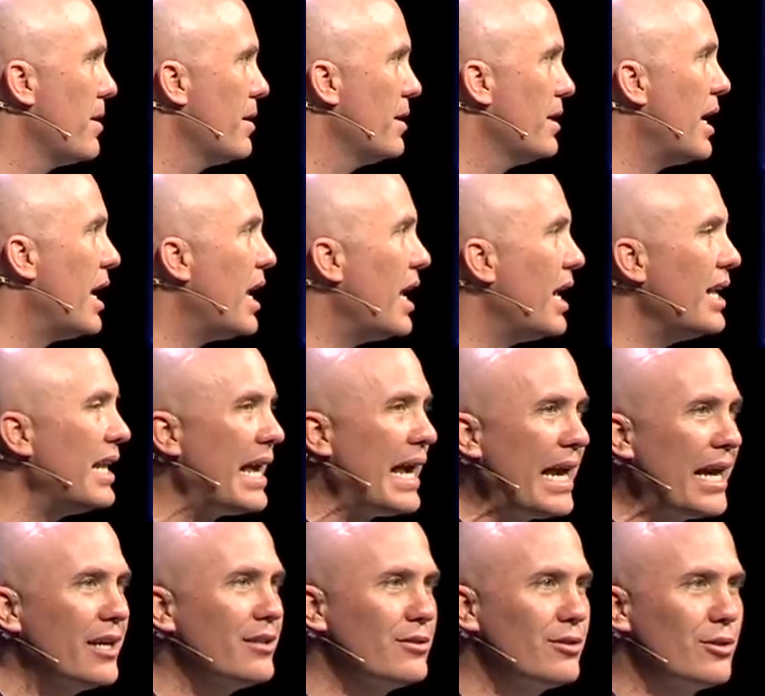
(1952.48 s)
God
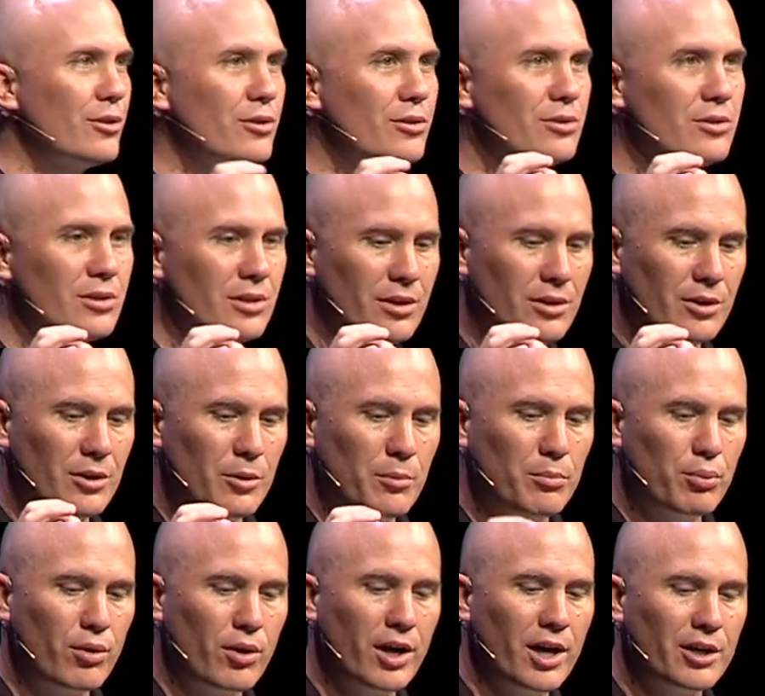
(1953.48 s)
answers
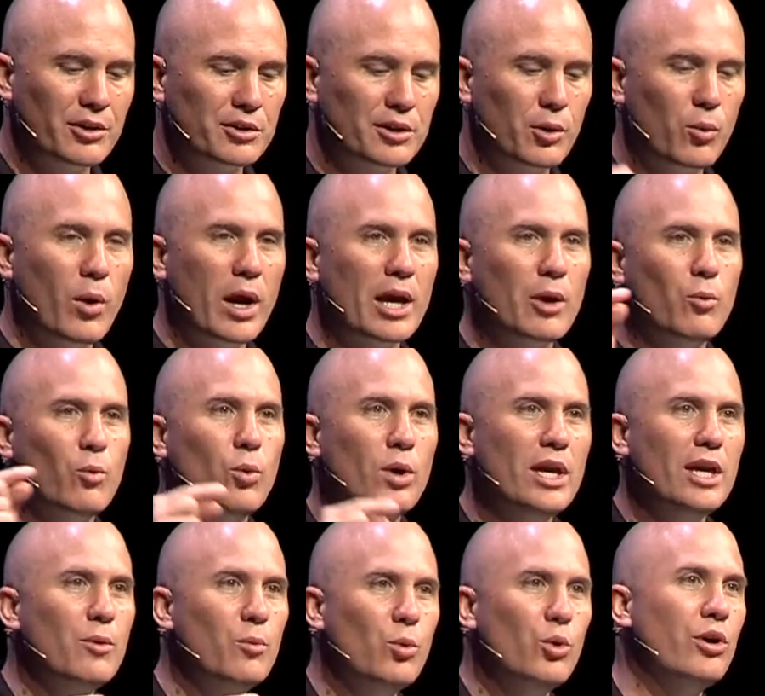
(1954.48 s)
prayers the way
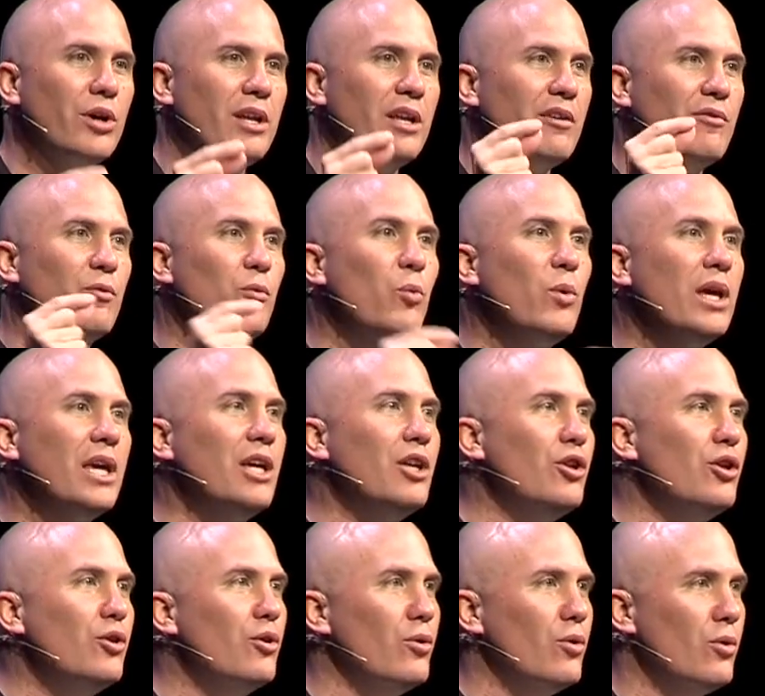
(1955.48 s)
we would if we
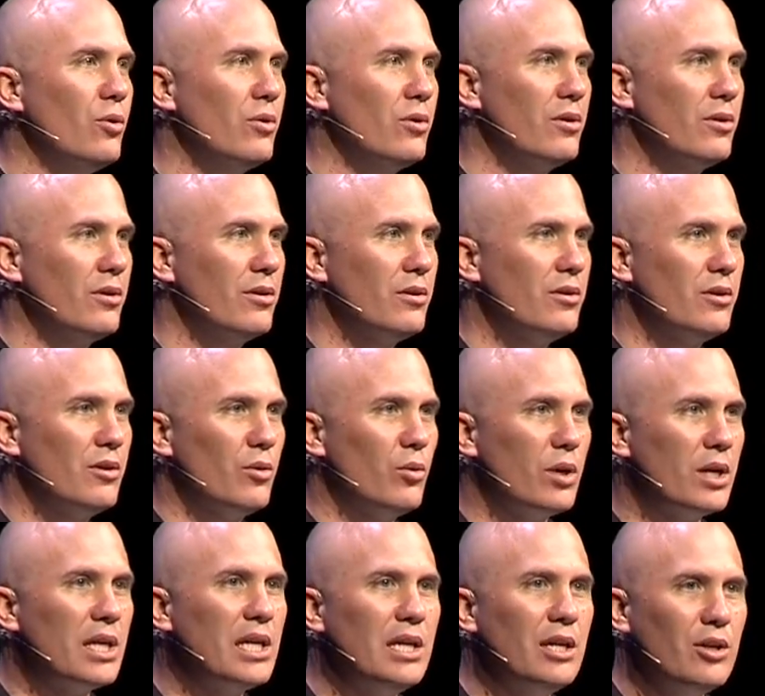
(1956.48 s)
knew
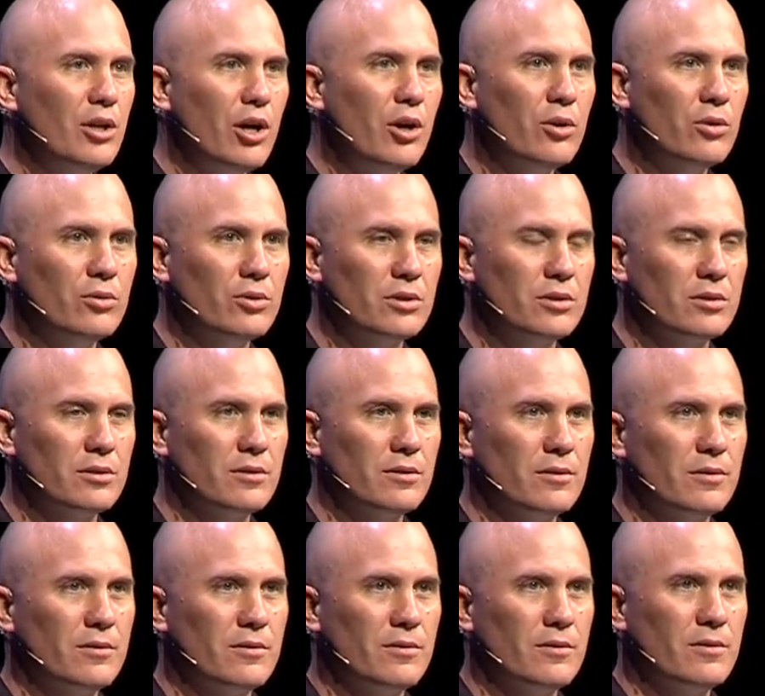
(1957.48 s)
what he knows.
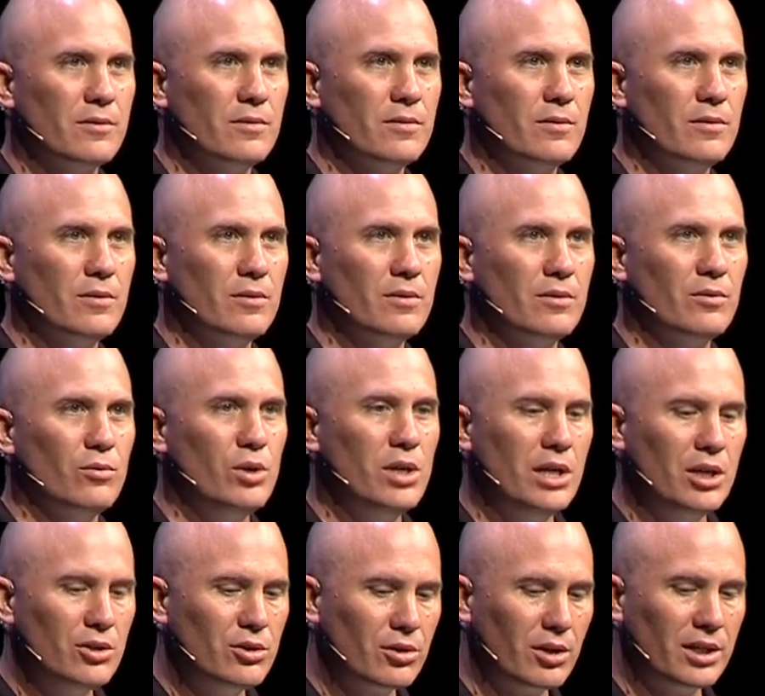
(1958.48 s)
We
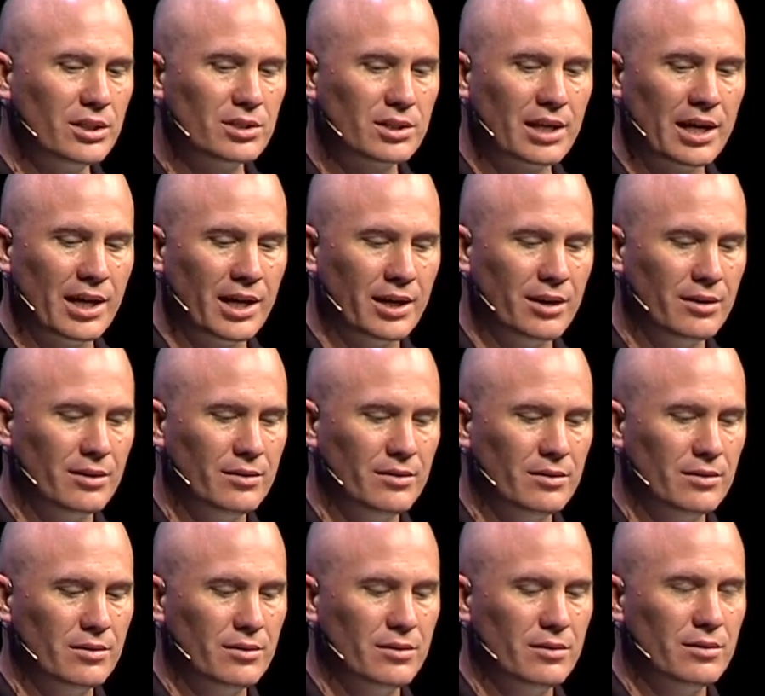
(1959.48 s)
can trust God
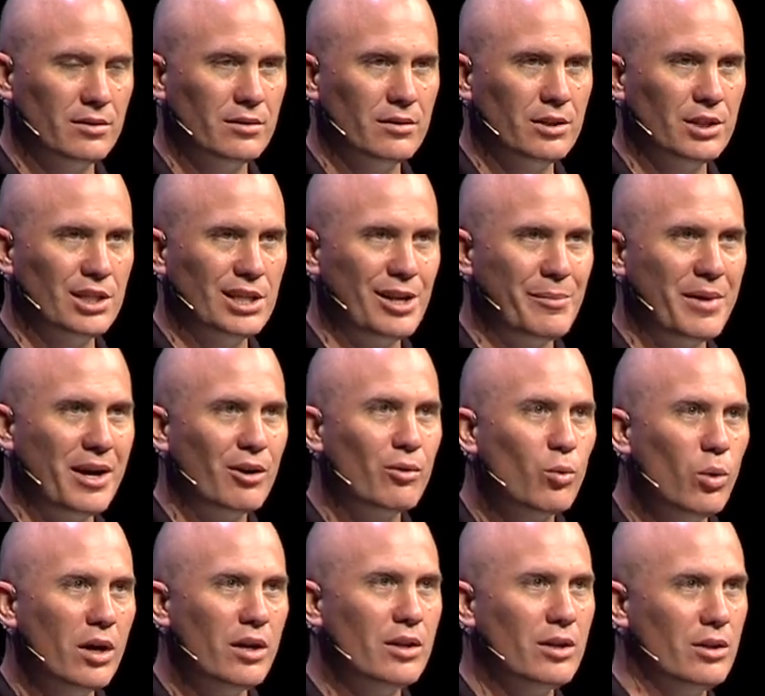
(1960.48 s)
no matter
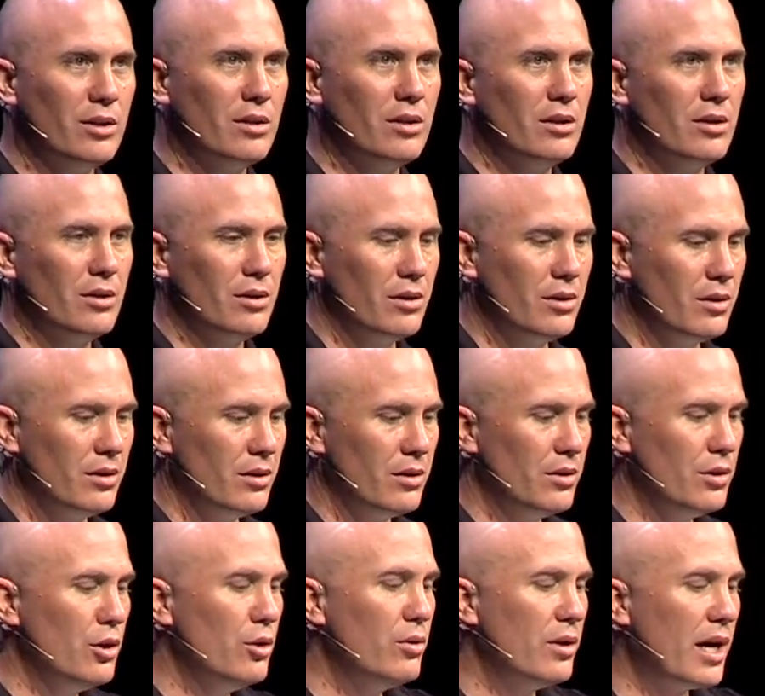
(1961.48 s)
what
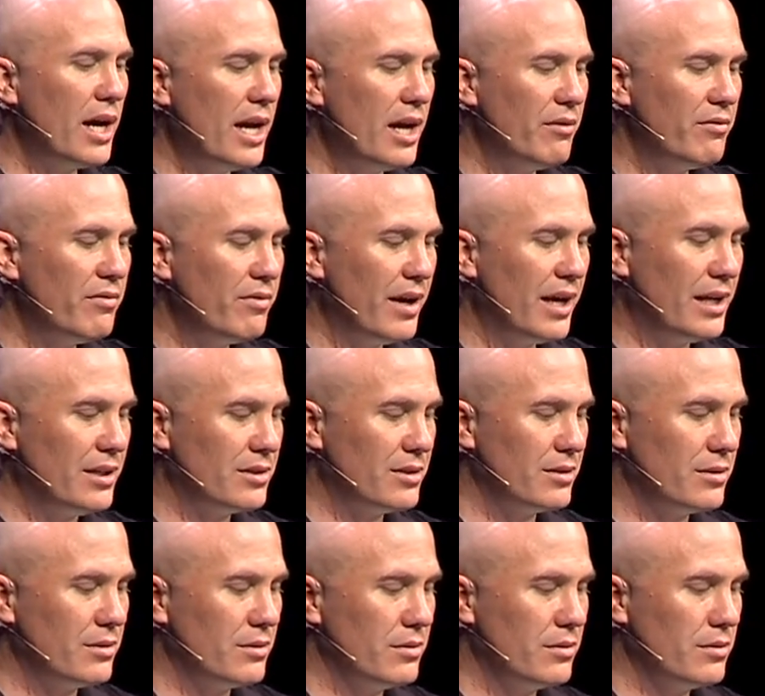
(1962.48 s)
you and I have faced.
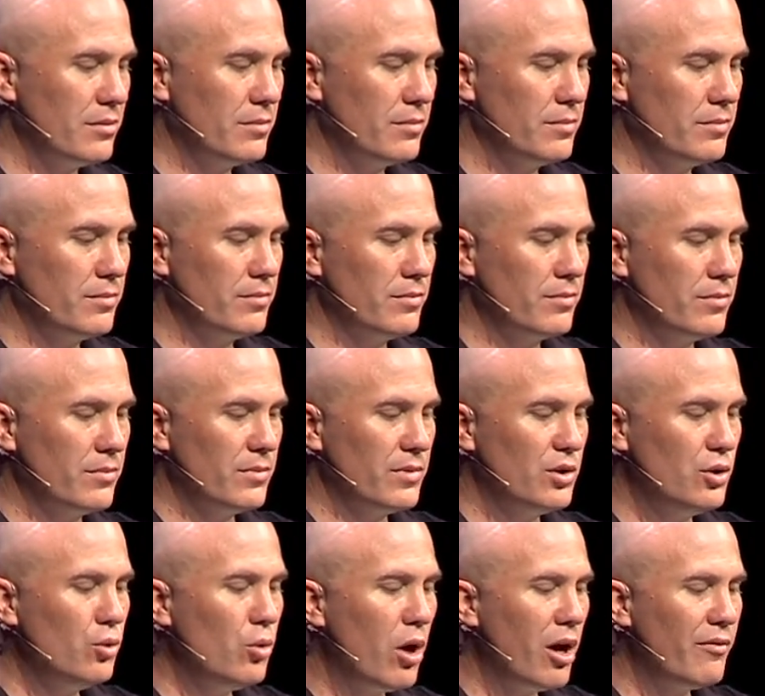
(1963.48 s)

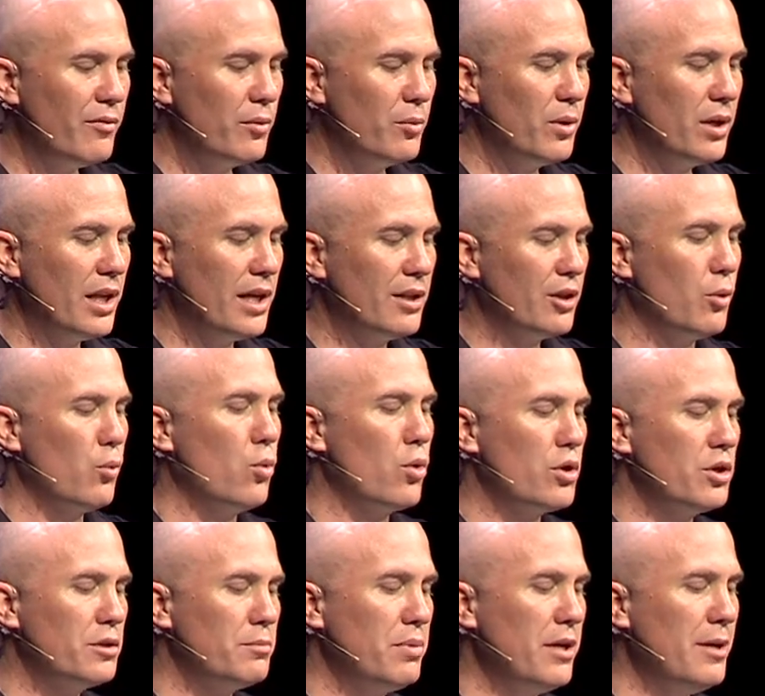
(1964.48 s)
Too often we let the
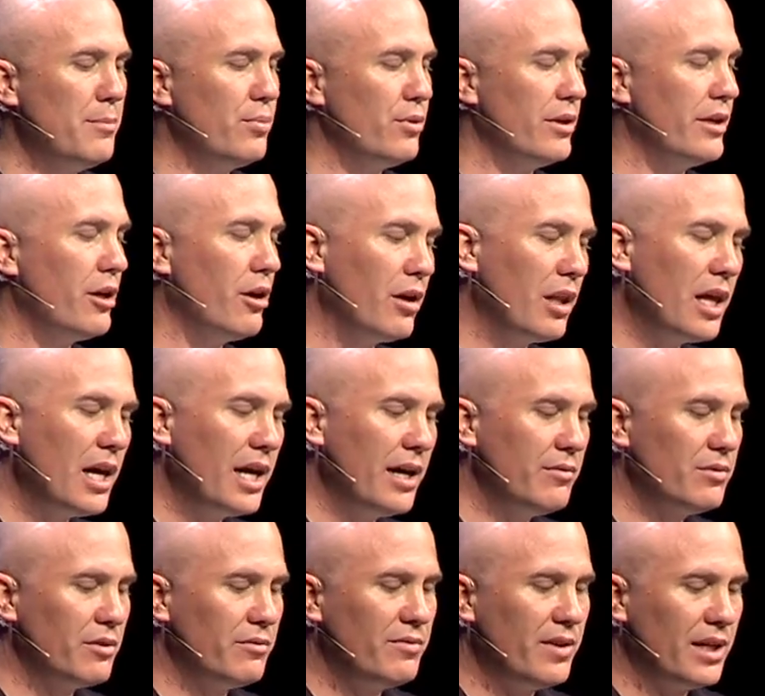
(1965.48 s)
worst people in our
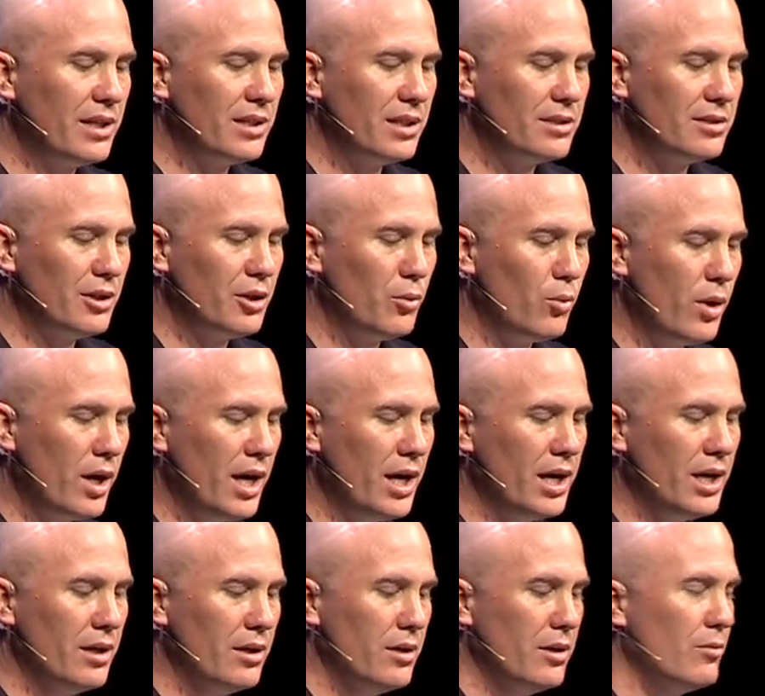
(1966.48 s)
lives affect us in a way
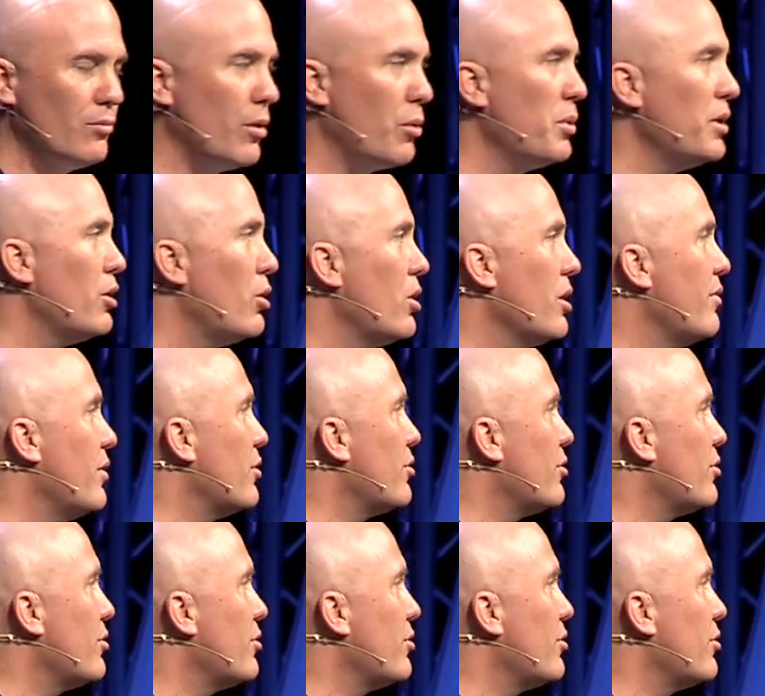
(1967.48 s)
where we don't even